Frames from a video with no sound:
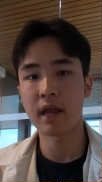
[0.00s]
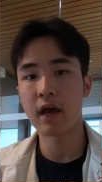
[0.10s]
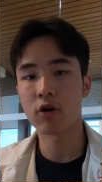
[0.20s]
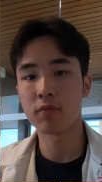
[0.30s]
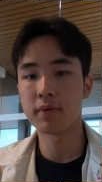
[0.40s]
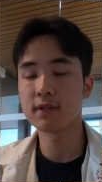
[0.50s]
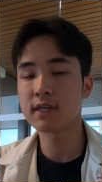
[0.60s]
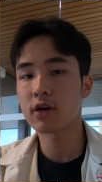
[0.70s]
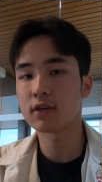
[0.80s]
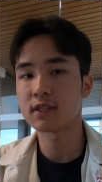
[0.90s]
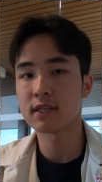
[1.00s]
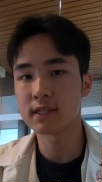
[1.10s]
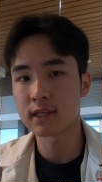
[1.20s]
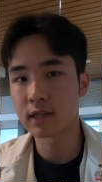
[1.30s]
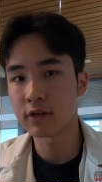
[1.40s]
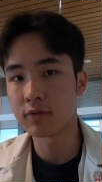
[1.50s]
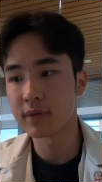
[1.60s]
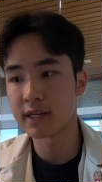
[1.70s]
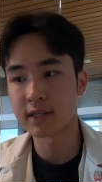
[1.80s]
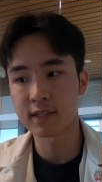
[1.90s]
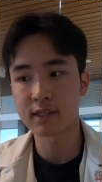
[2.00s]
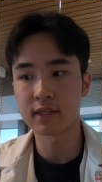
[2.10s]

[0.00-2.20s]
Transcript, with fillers: Now, building onto this a little bit,